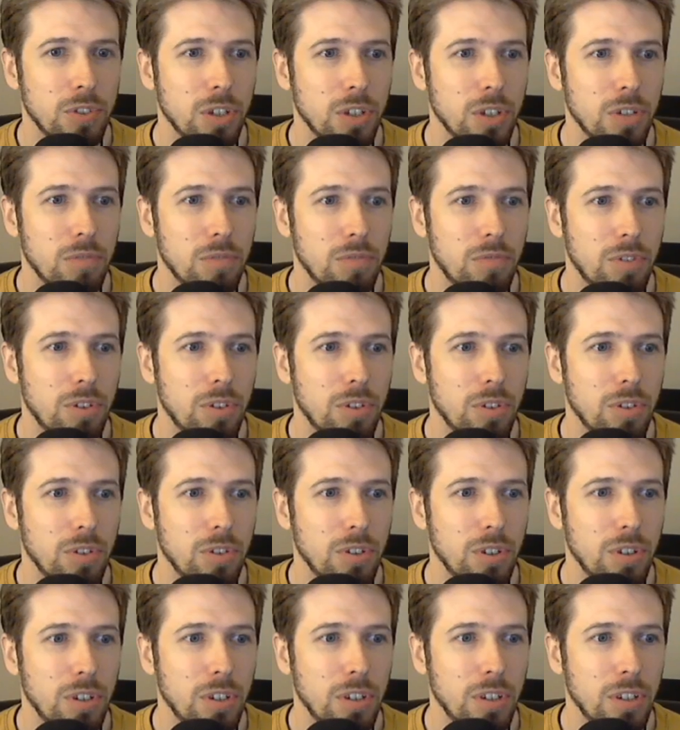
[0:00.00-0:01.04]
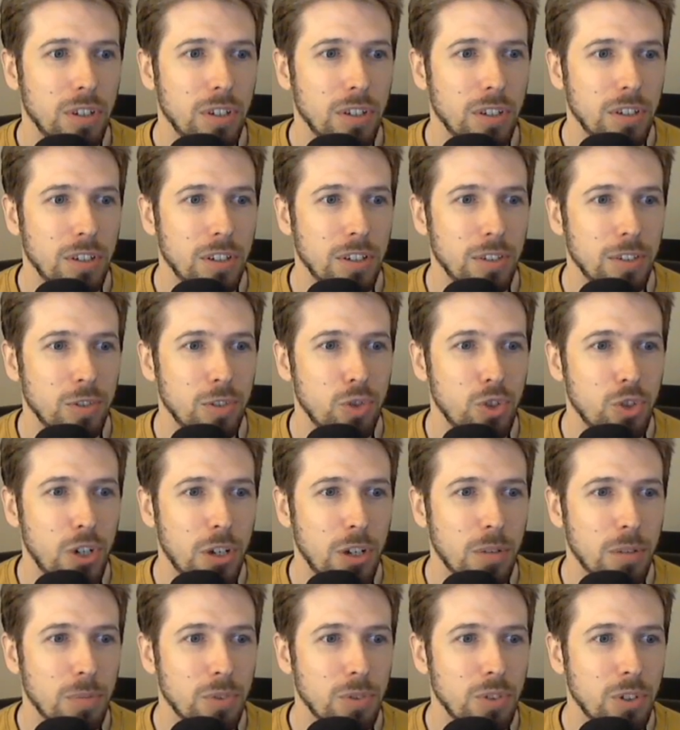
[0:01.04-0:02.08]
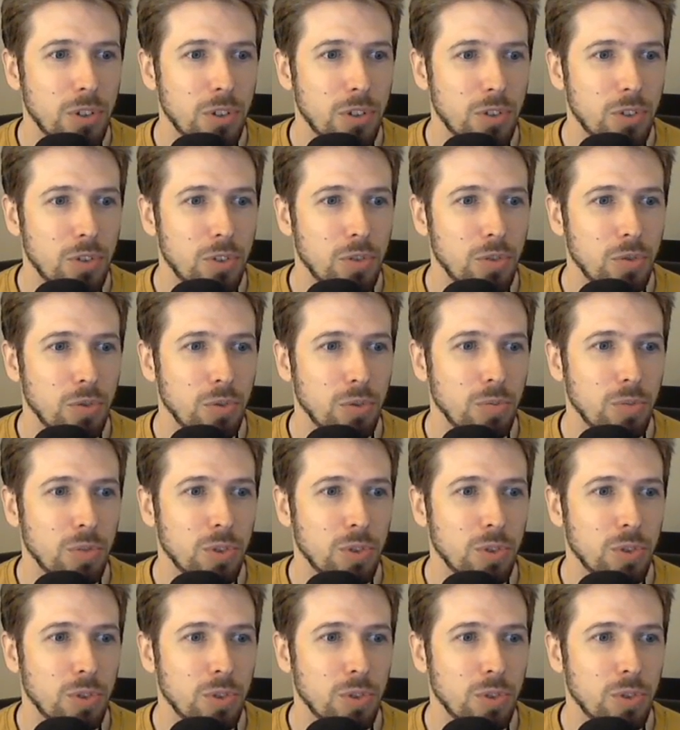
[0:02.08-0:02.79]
convert gems into doom